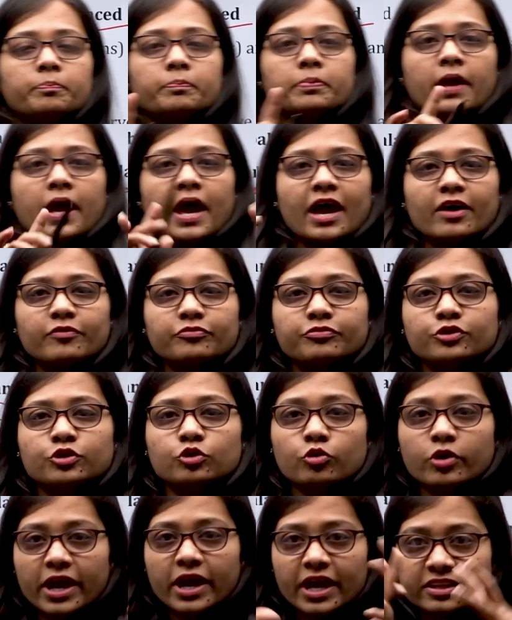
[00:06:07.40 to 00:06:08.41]
have
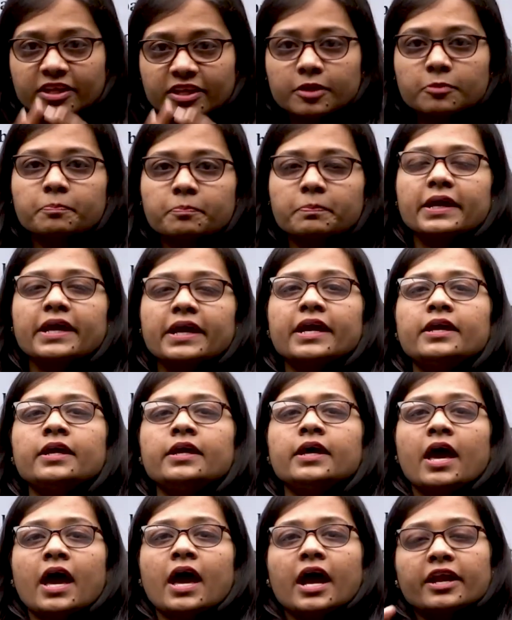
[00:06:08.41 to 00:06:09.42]
together played
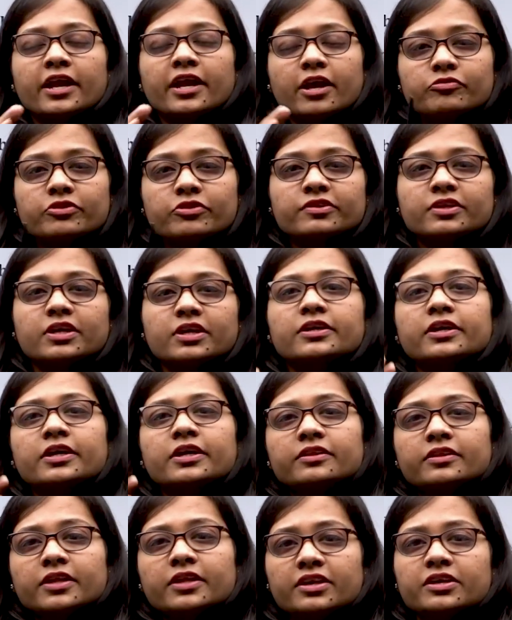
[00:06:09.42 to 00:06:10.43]
and have resulted
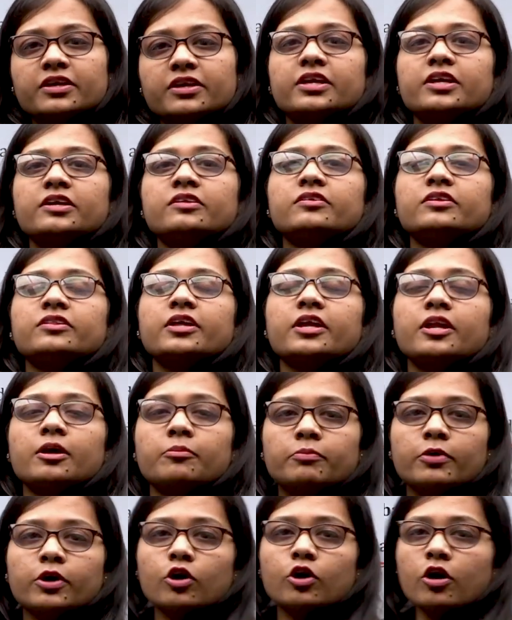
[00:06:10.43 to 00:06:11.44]
in the increase in the
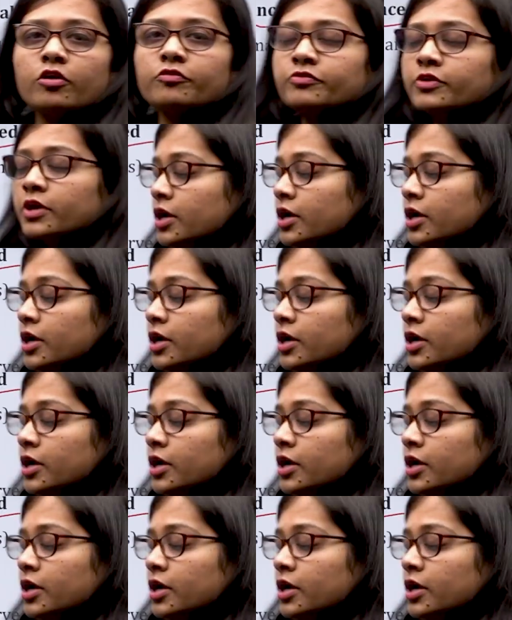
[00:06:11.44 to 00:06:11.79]
number of